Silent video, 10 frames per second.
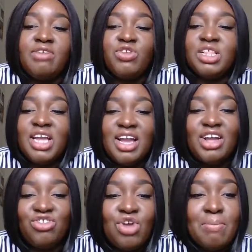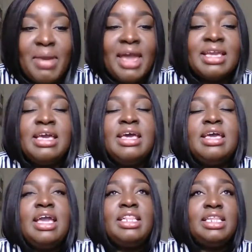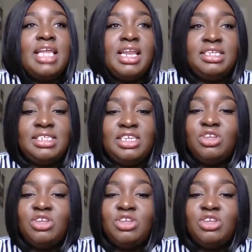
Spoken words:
So I think I could jump back in the dating scene.